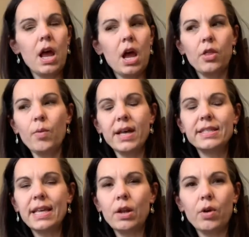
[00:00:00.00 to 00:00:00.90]
Otherwise
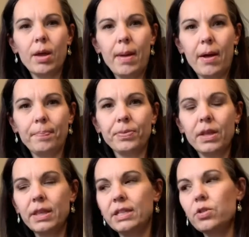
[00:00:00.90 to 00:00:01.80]
they don't come out.
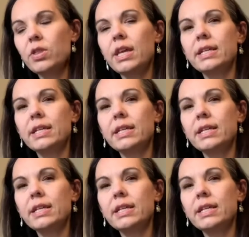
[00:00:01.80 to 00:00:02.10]
These are things